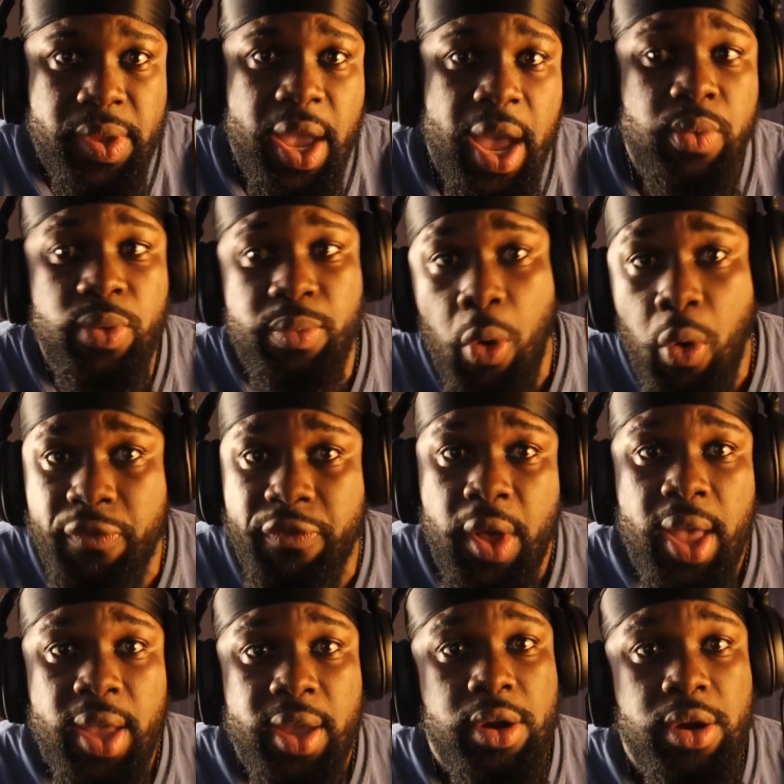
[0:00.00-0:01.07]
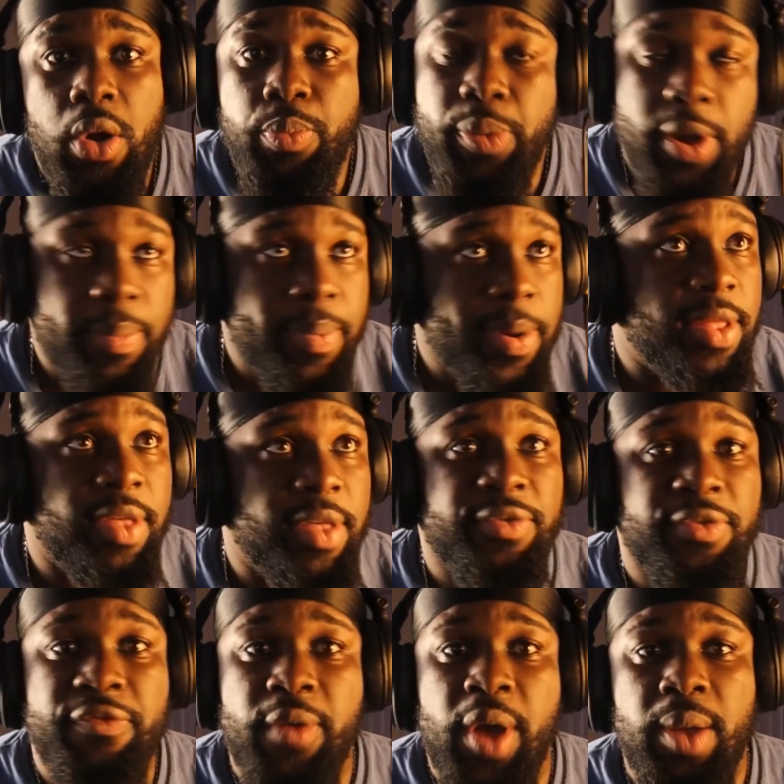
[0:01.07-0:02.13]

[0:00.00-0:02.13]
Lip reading: And we move, pick up another 3